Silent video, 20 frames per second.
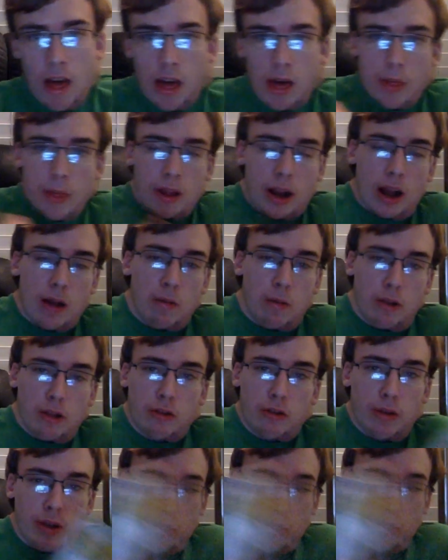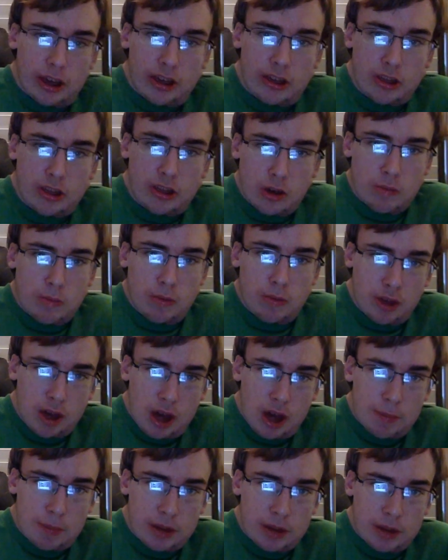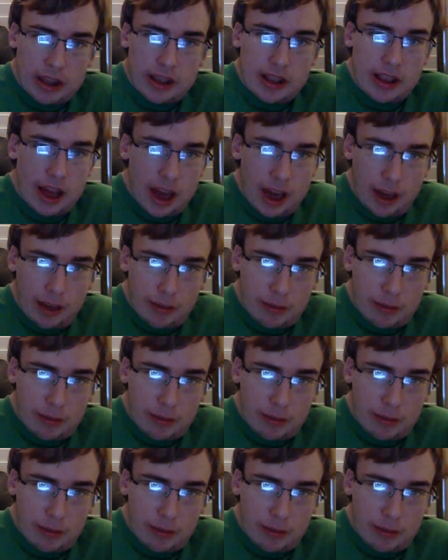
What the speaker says: Yet I want to at least use the Japanese name,